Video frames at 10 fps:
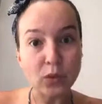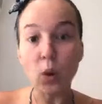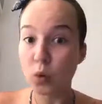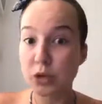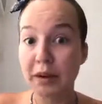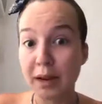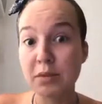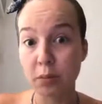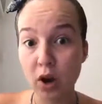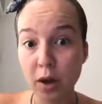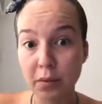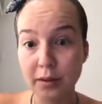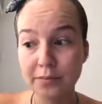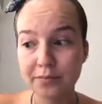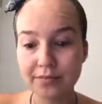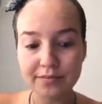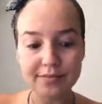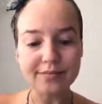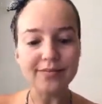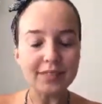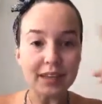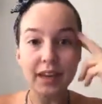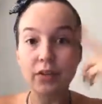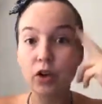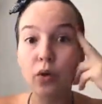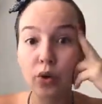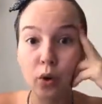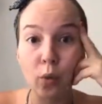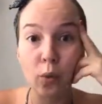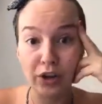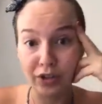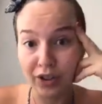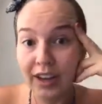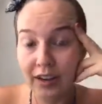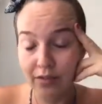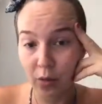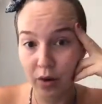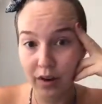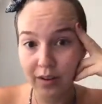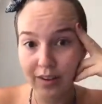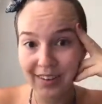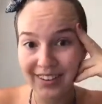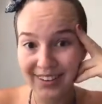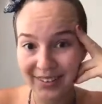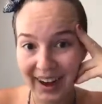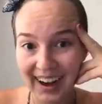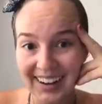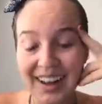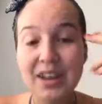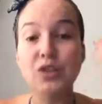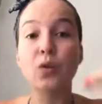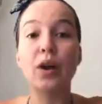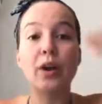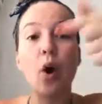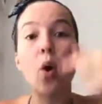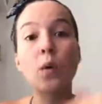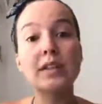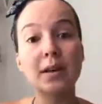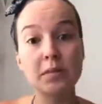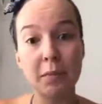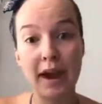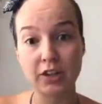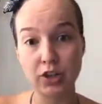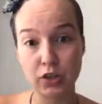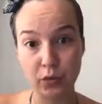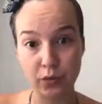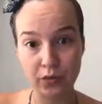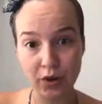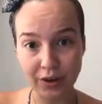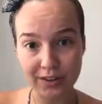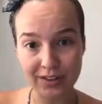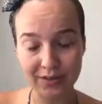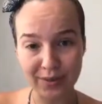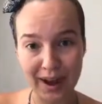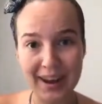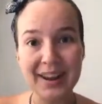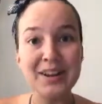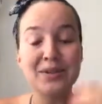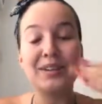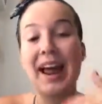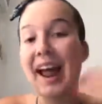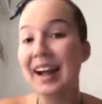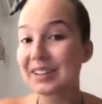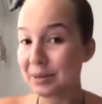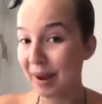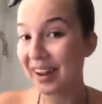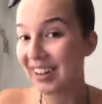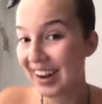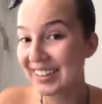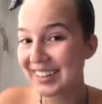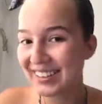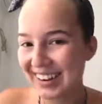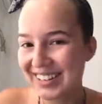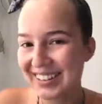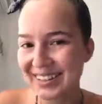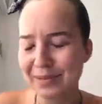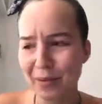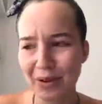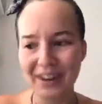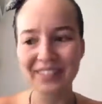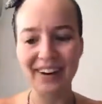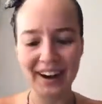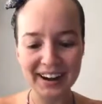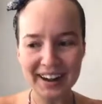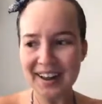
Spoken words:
Which becomes a problem if you don't know what you're looking for, right? So it always comes back to you first, right? So to answer my client's question this morning, right?